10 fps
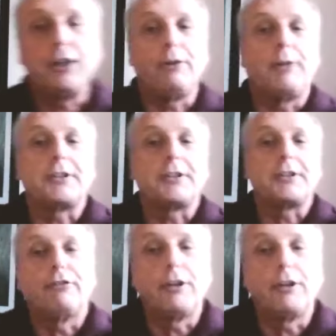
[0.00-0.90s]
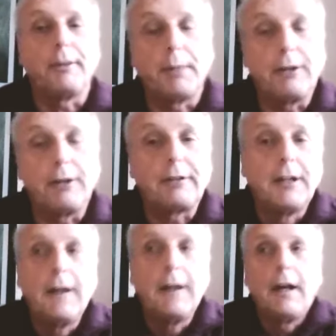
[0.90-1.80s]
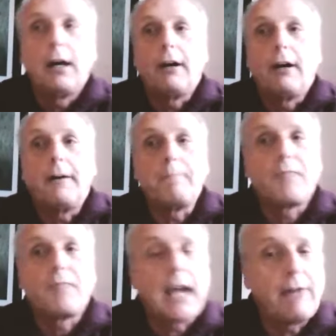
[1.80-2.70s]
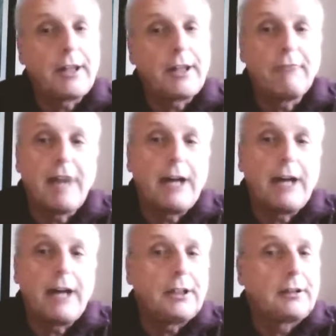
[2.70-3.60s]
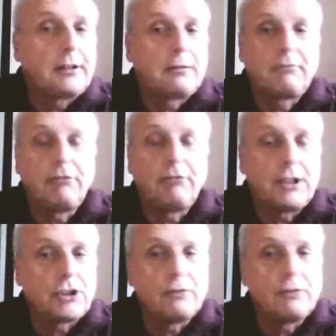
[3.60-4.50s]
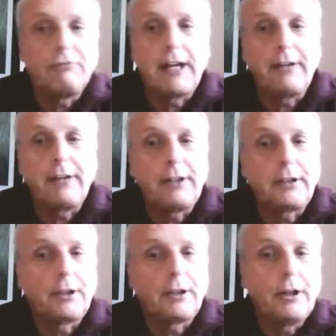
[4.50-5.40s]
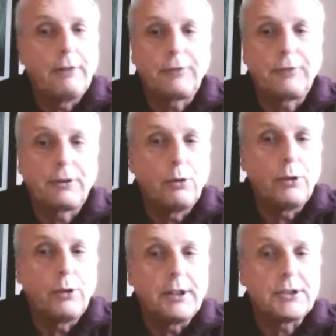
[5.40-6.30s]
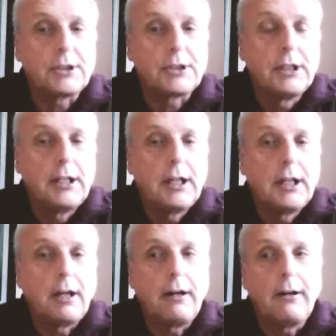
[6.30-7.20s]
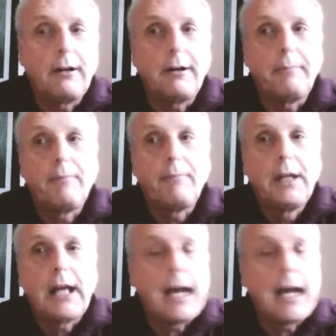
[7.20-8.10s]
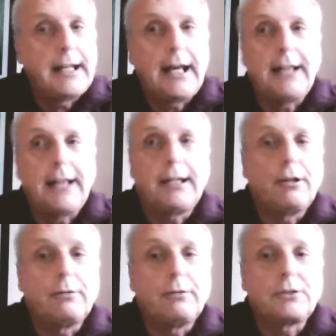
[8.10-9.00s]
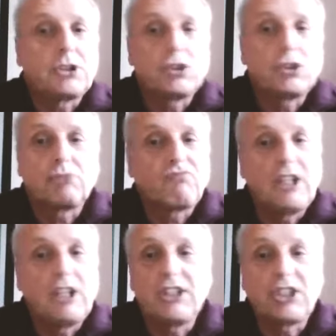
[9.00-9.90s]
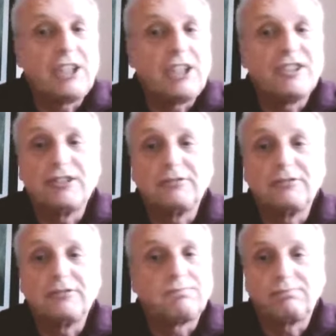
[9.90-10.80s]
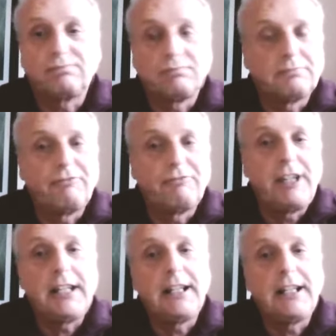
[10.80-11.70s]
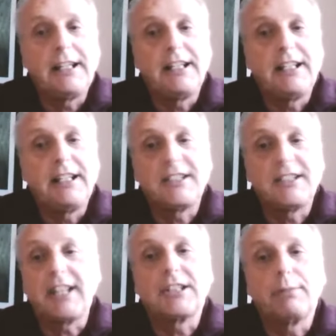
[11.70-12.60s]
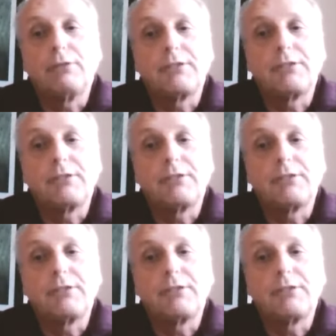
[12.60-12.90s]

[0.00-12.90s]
once you're on the boat. Having the traditional rounded curved corners and handhelds is still really sensible